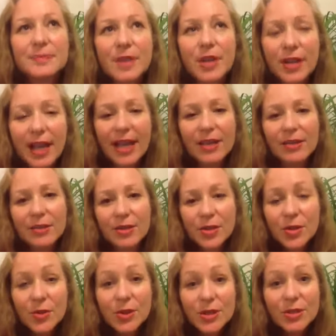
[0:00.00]
okay,
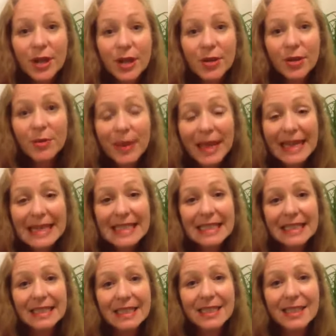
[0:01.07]
who was Gregory
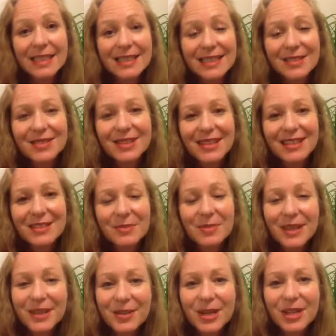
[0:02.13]
Bateson is a
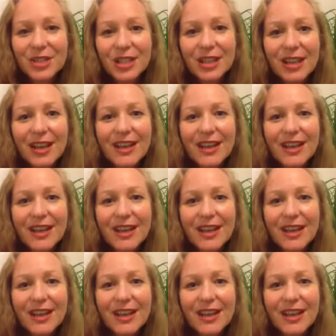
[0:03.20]
big question.